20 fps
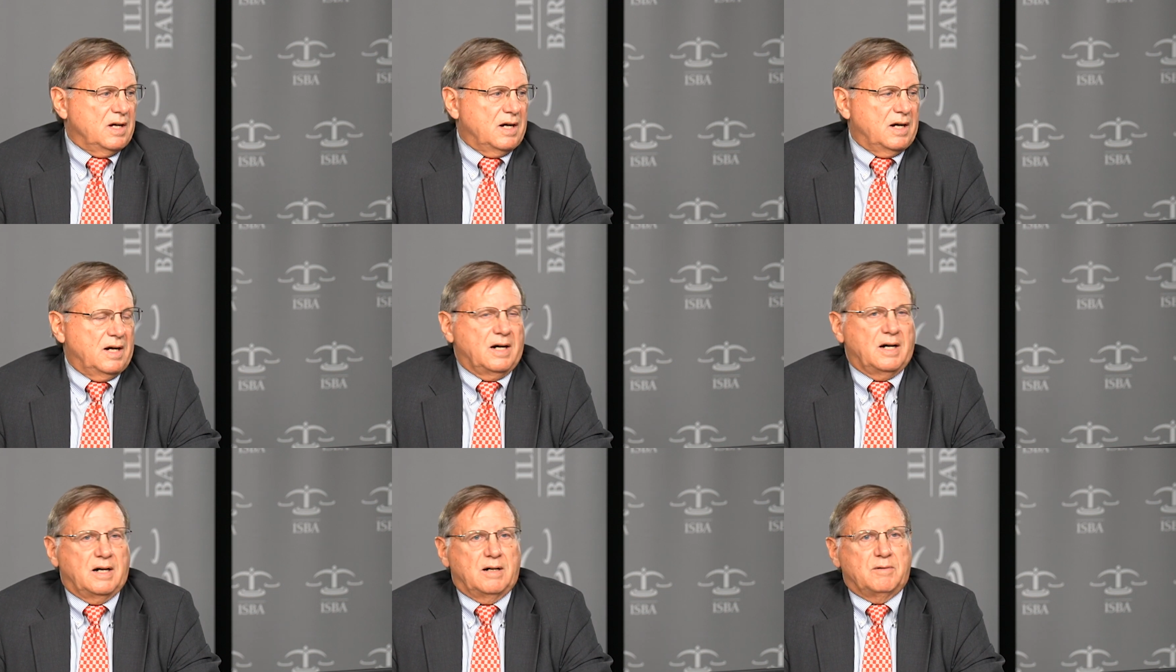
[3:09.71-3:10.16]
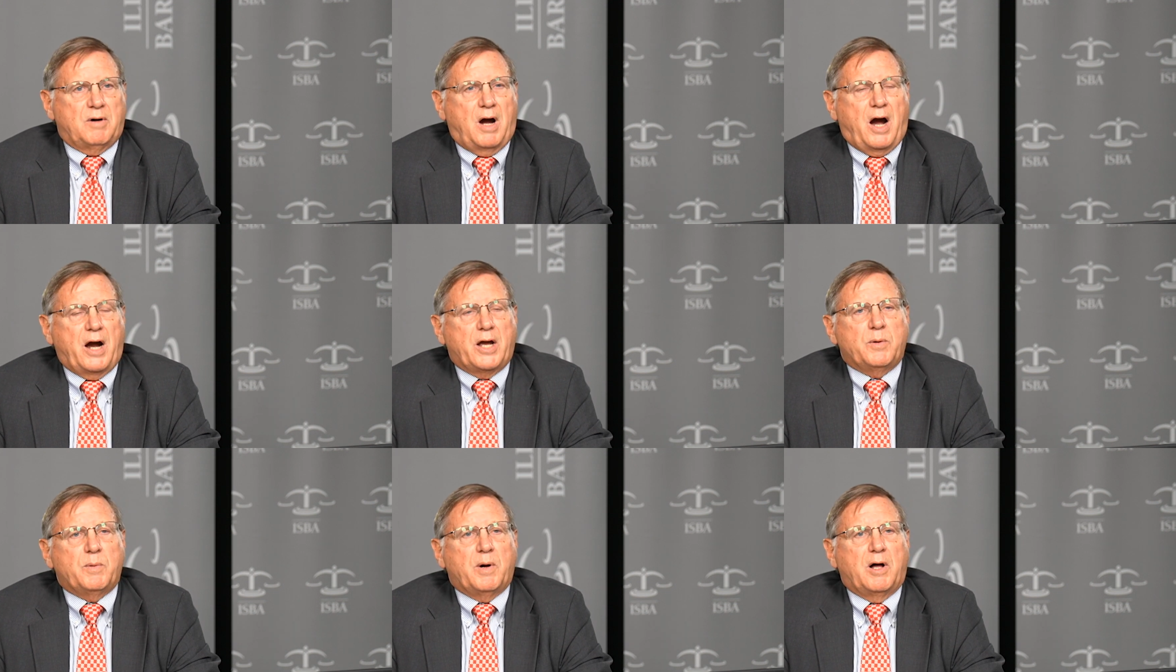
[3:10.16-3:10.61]

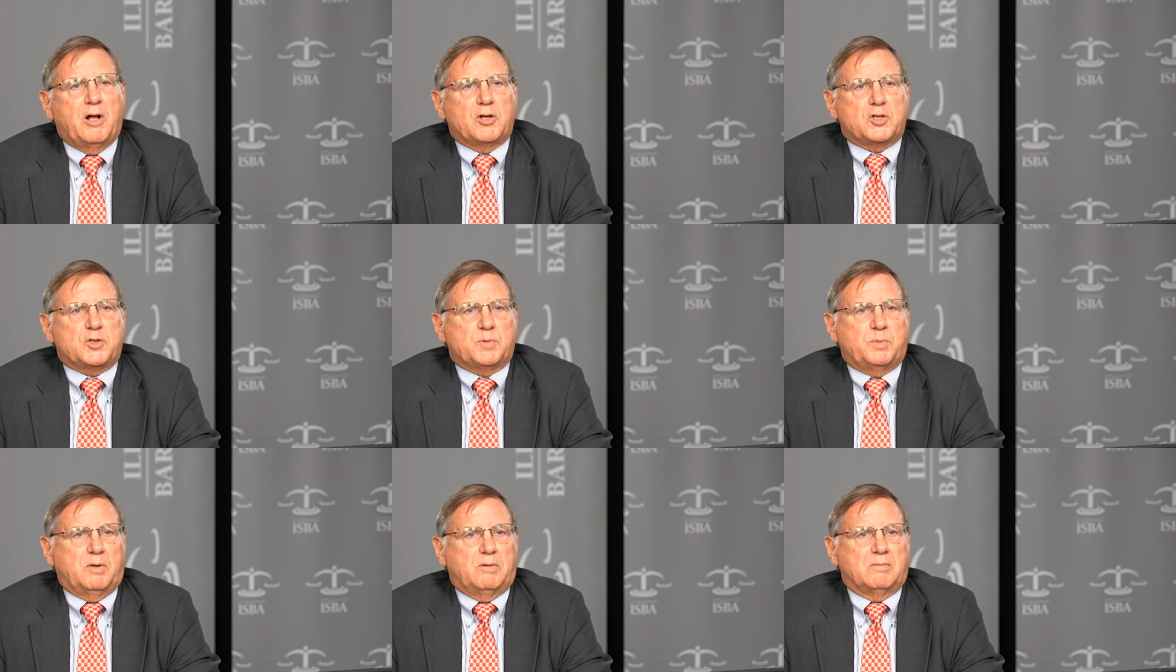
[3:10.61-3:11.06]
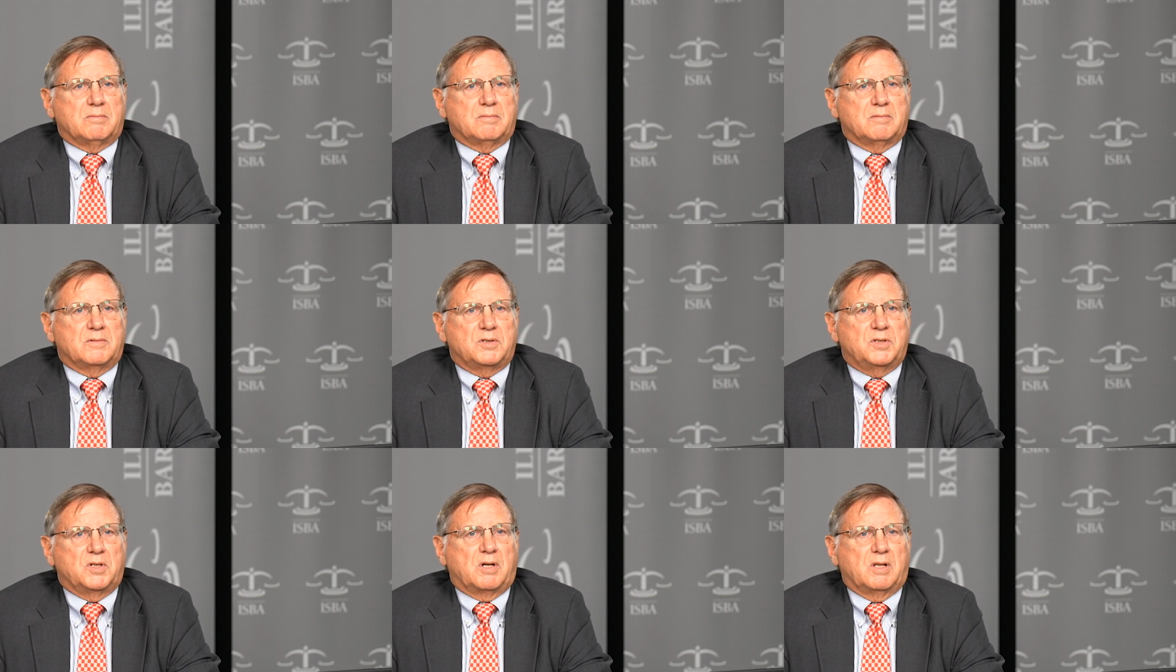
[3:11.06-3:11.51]
are you eligible
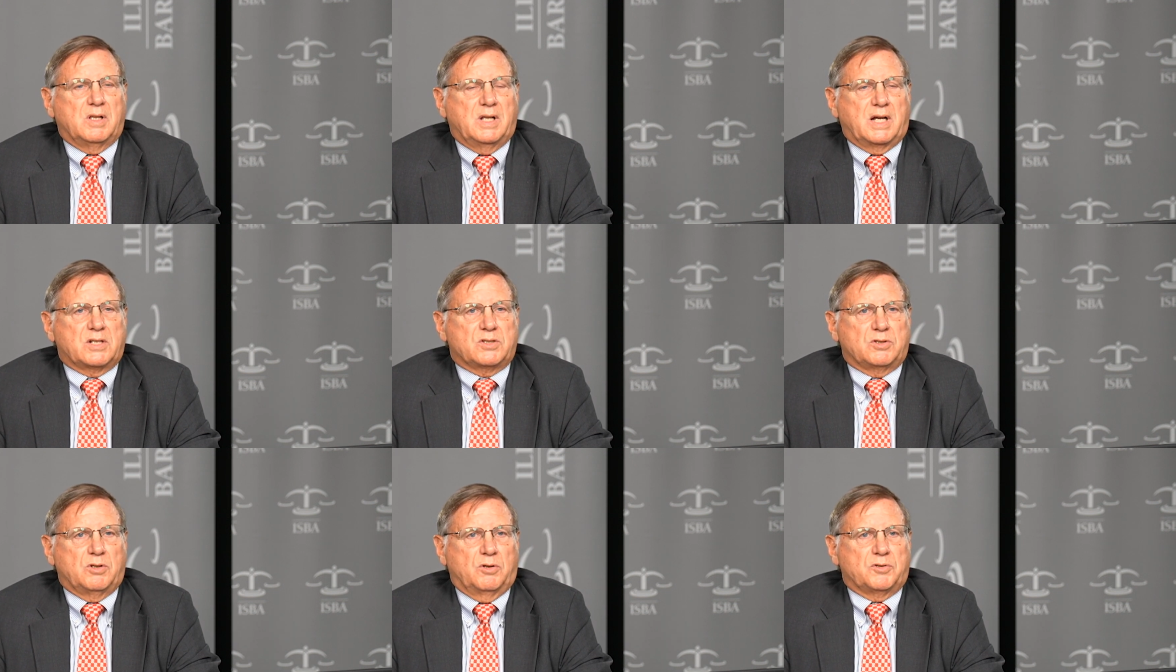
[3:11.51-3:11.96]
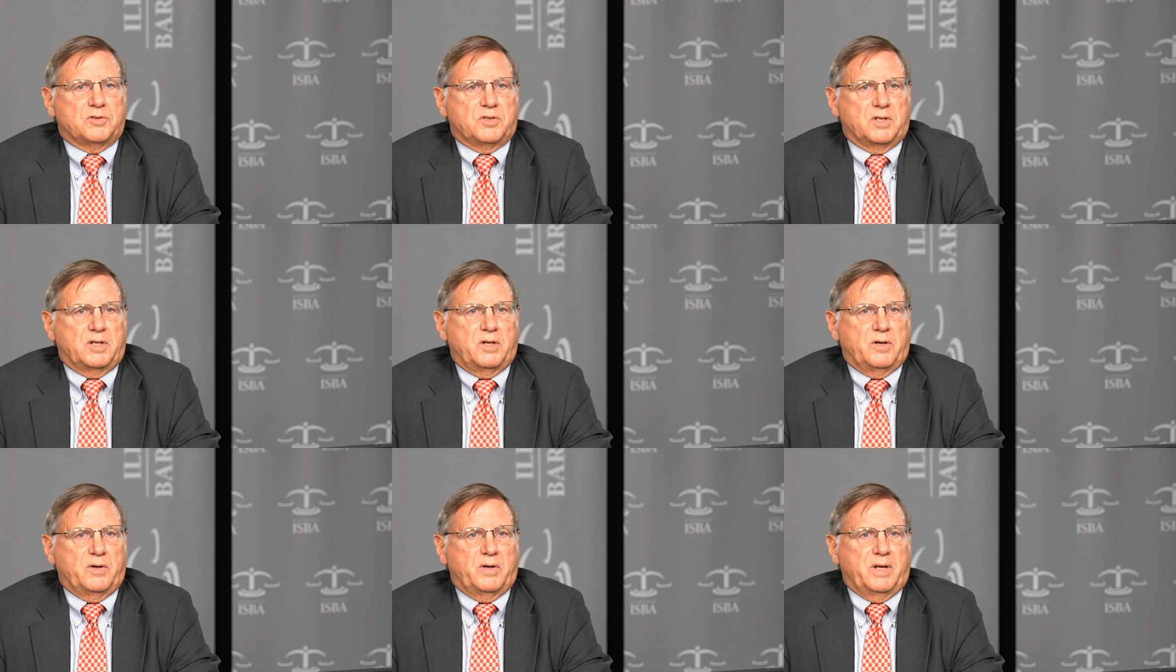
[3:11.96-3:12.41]
to collect Social
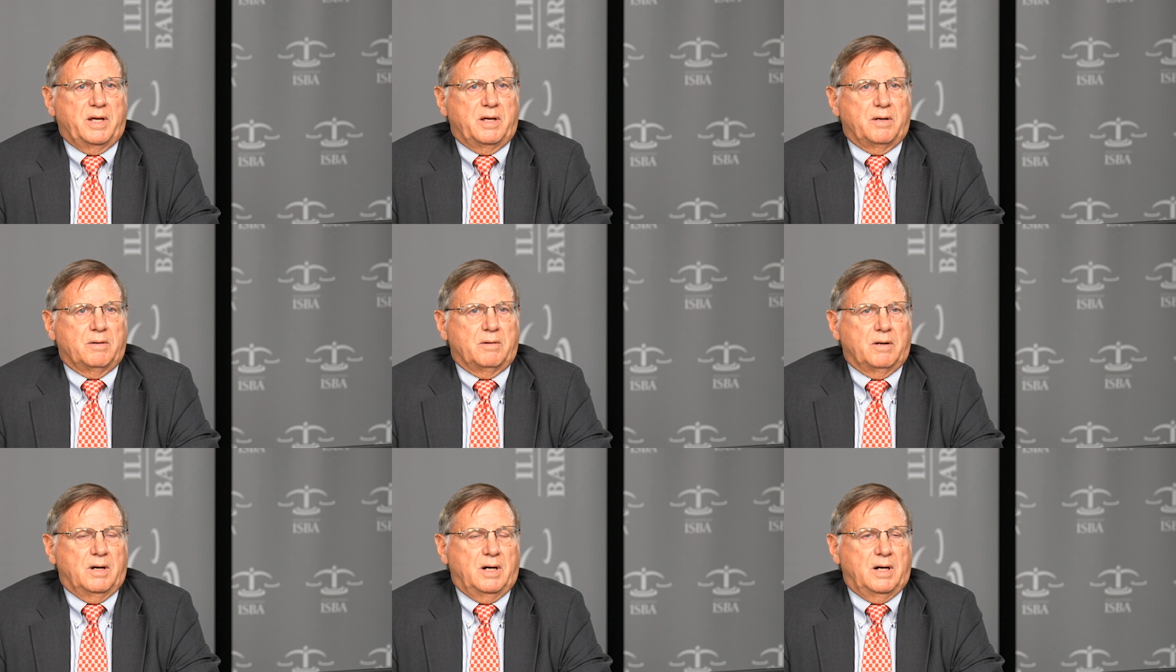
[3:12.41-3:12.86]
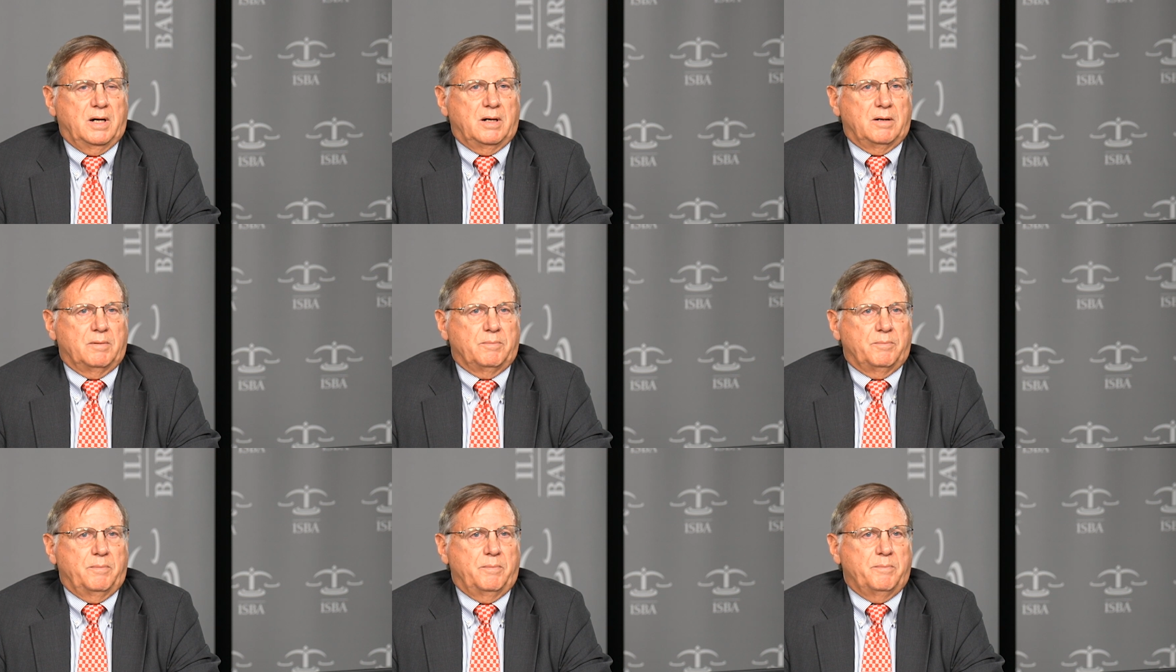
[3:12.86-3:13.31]
Security
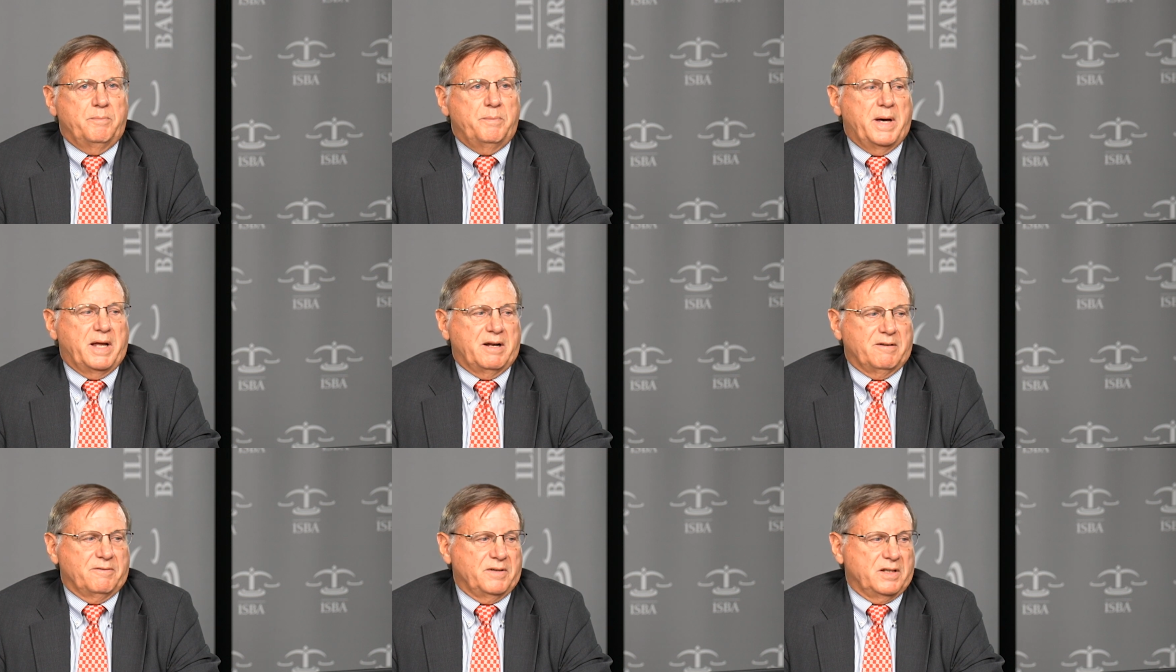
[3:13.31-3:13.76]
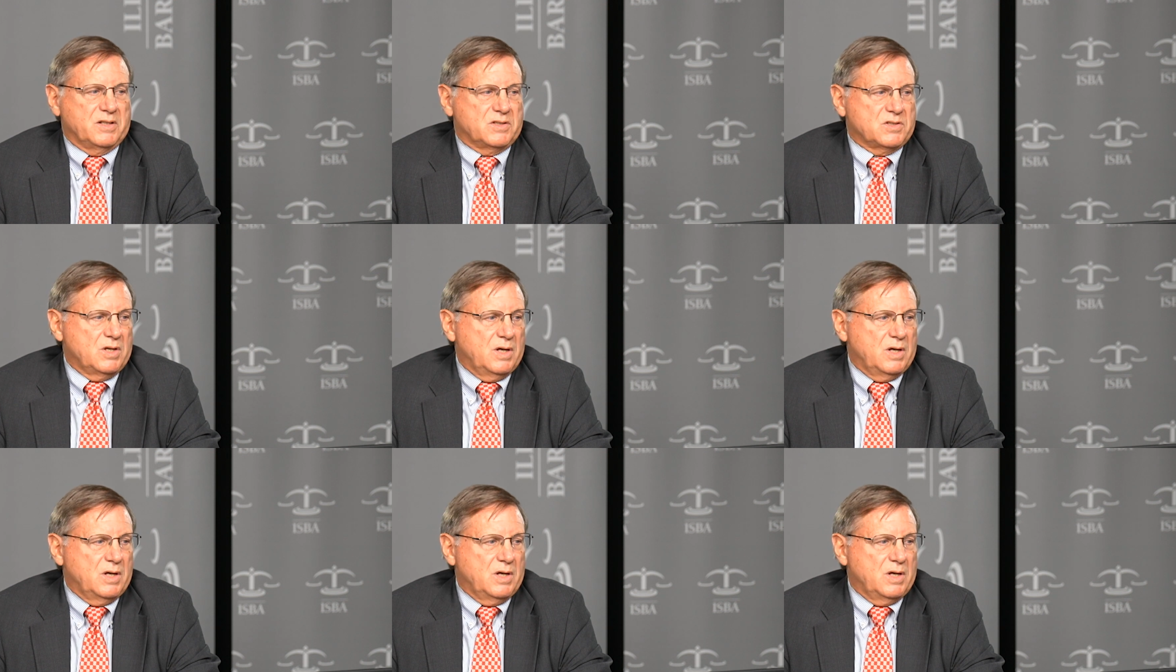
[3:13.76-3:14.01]
benefits?